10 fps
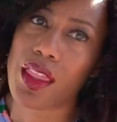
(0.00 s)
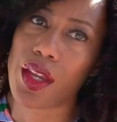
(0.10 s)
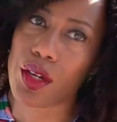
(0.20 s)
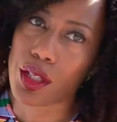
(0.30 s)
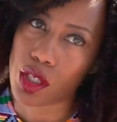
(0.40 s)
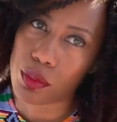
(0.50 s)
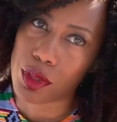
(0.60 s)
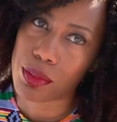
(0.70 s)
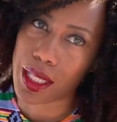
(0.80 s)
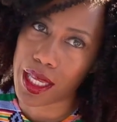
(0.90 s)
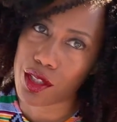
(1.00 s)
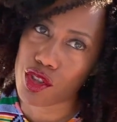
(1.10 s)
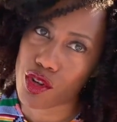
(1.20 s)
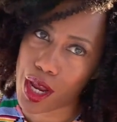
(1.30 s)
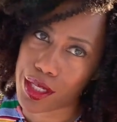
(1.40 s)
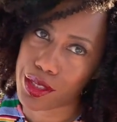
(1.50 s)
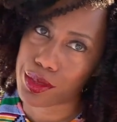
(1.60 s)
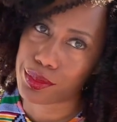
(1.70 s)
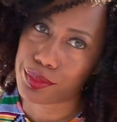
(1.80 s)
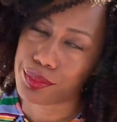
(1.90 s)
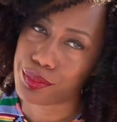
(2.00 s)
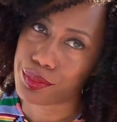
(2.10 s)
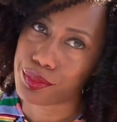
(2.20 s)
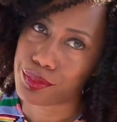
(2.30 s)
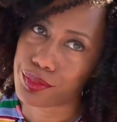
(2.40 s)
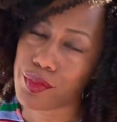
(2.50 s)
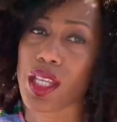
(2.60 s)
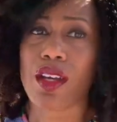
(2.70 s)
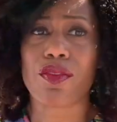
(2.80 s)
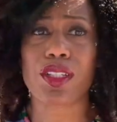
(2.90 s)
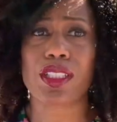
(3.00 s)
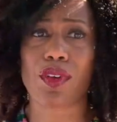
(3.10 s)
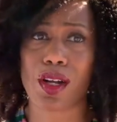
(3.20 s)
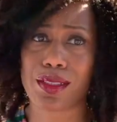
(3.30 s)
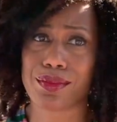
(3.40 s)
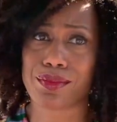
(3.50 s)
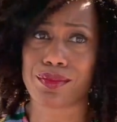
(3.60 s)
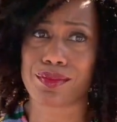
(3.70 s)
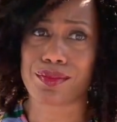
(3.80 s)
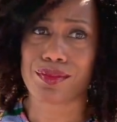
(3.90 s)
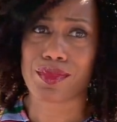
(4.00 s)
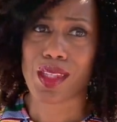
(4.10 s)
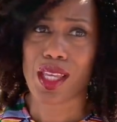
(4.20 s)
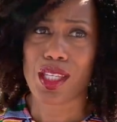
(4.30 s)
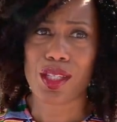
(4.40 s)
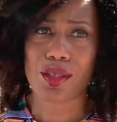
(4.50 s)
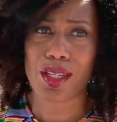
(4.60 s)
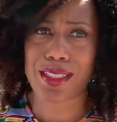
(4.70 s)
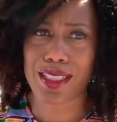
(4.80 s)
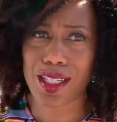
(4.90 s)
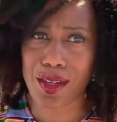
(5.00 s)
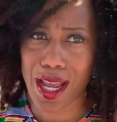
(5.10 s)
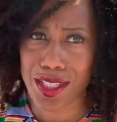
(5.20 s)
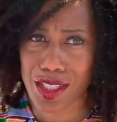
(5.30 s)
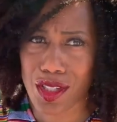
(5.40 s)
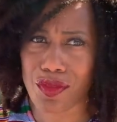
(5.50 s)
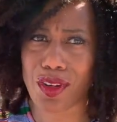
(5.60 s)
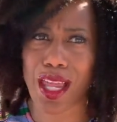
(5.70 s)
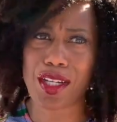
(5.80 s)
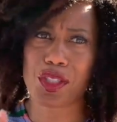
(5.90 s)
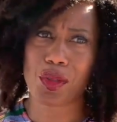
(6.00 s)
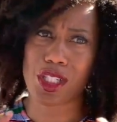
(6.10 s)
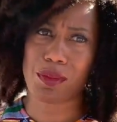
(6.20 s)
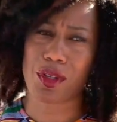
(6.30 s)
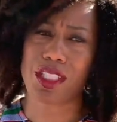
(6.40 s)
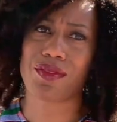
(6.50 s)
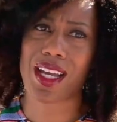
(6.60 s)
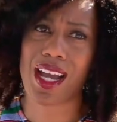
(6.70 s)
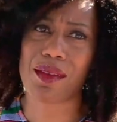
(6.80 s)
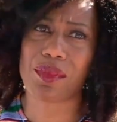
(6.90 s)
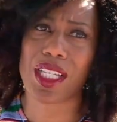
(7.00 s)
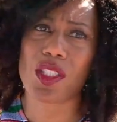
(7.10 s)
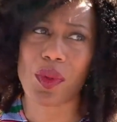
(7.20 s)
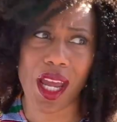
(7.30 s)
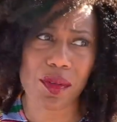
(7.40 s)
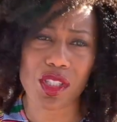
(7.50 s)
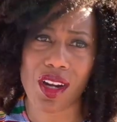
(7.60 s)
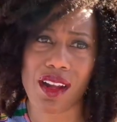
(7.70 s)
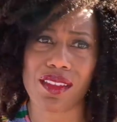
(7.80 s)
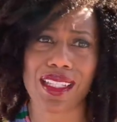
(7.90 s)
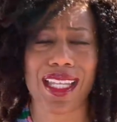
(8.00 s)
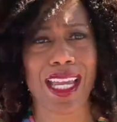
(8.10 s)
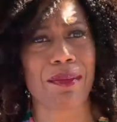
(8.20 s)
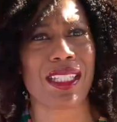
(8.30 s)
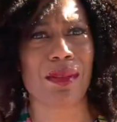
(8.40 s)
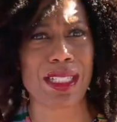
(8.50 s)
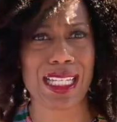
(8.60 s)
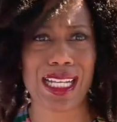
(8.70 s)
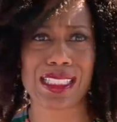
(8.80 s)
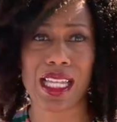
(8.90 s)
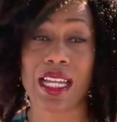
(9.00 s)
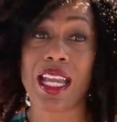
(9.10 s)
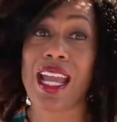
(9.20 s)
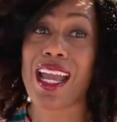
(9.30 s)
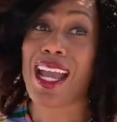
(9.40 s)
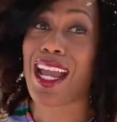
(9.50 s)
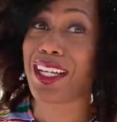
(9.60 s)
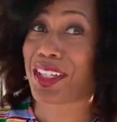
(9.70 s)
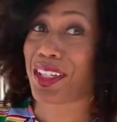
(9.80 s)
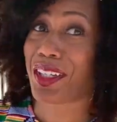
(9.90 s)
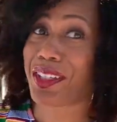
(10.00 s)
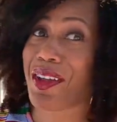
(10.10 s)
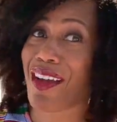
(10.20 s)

their global plan is trash. First of all, it's international for like short spurts of time, because when I was traveling, they kept sending me texts like, hey girl, you